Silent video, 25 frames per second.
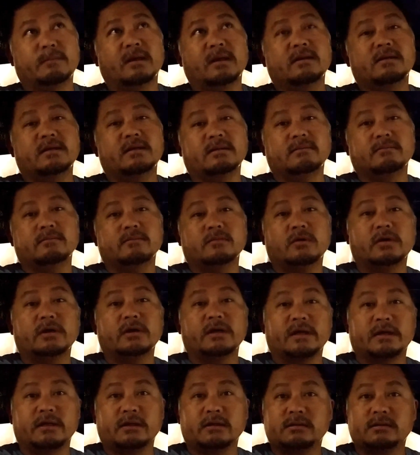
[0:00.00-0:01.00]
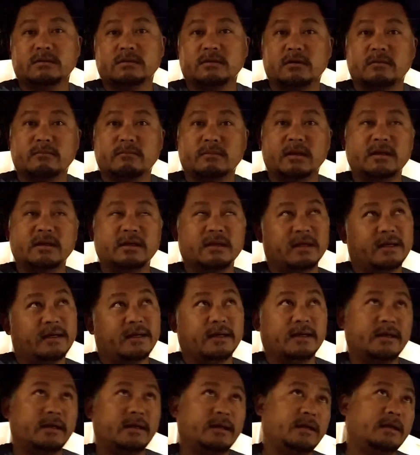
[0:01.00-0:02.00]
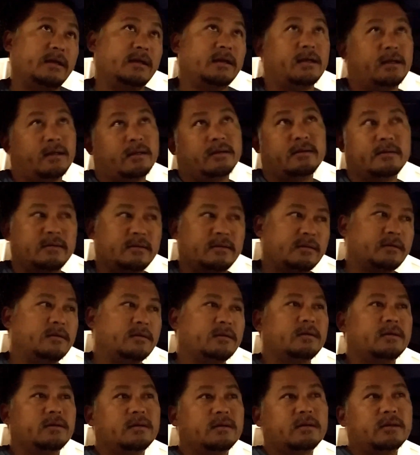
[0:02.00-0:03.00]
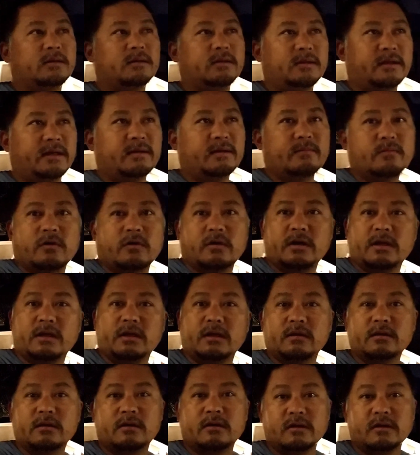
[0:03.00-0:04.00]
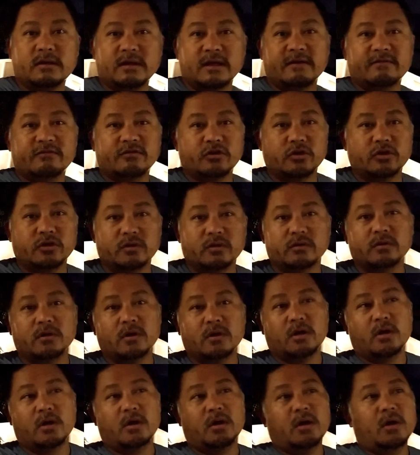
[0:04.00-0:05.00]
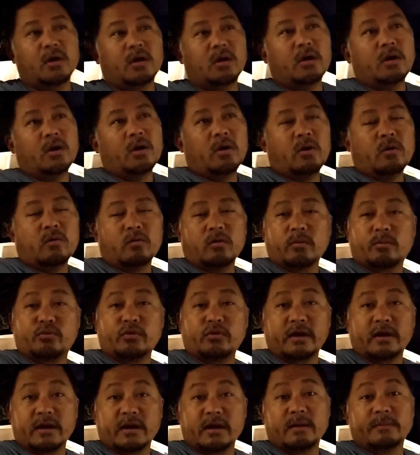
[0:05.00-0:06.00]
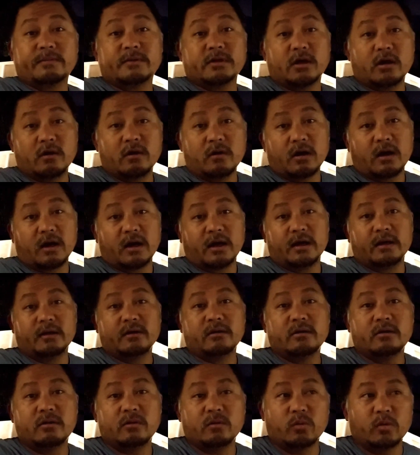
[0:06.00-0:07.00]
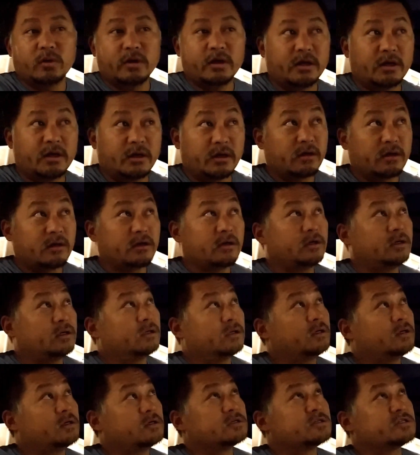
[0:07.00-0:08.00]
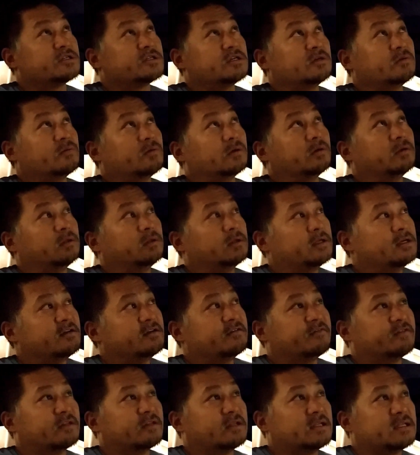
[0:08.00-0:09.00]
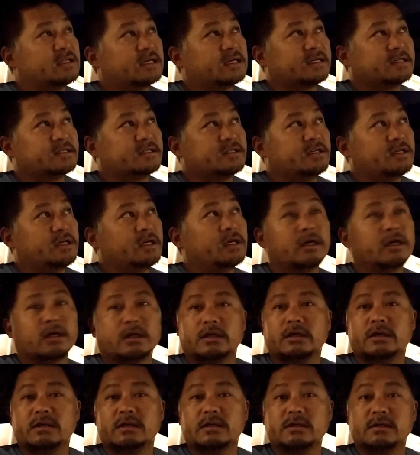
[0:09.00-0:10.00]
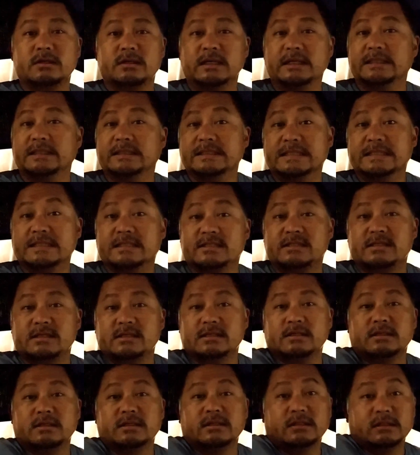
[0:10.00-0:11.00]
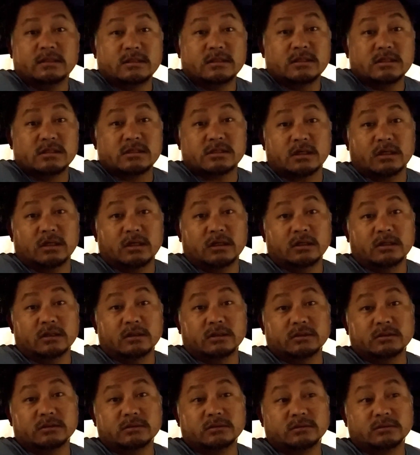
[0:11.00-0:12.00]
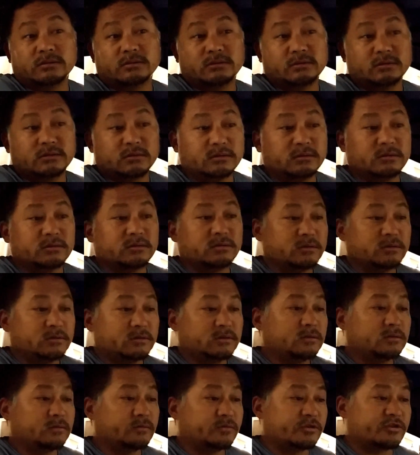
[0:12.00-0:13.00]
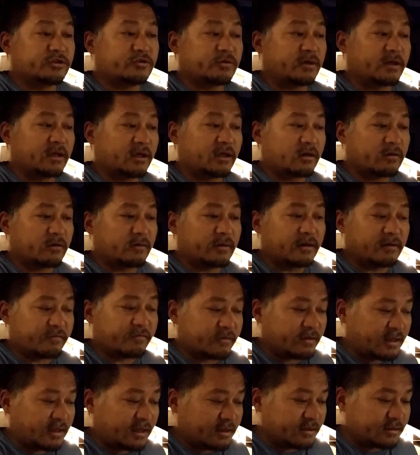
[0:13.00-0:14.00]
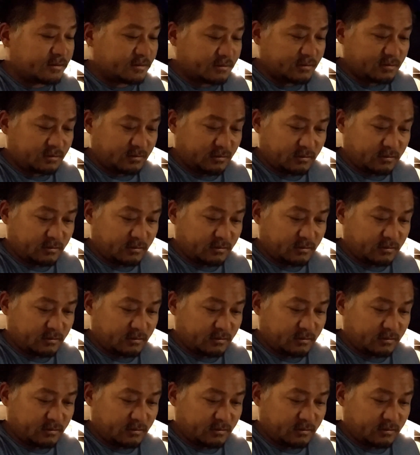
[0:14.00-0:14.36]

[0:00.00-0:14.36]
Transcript: Monday morning, or Monday late morning, early afternoon, we'll bring it up to Ojai, where she will live for the next year at least. So we're just trying to get her ready for that.